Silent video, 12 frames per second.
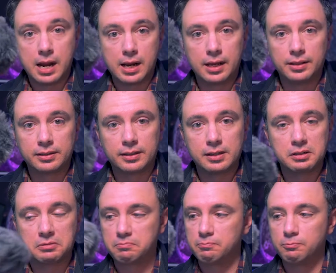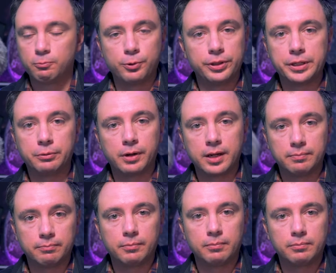And this thing's really great,
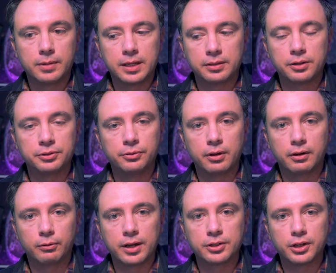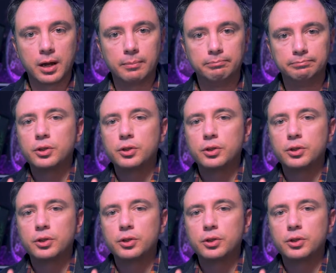has also done a great job.